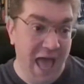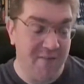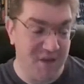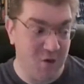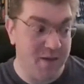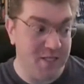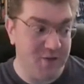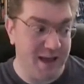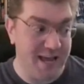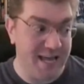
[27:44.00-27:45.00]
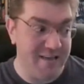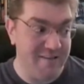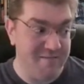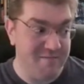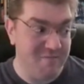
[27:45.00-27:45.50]
you been training?
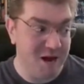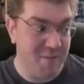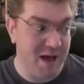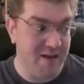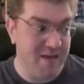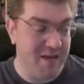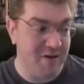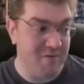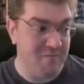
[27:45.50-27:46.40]
What about you?